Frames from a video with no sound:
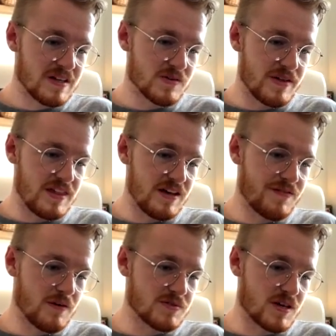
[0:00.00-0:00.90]
So I think
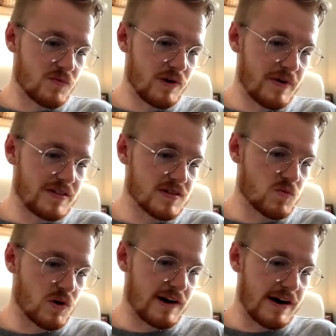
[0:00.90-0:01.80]
if I was going to rewrite this
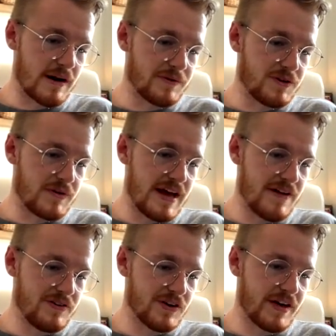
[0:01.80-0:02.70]
workout, I would do a
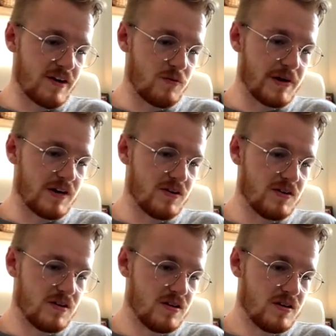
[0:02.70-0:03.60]
heavier kettlebell.
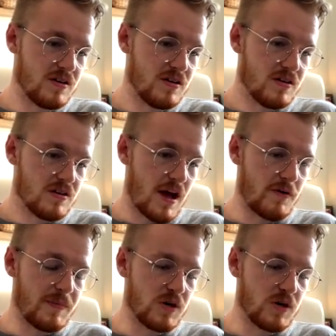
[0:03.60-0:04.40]
I would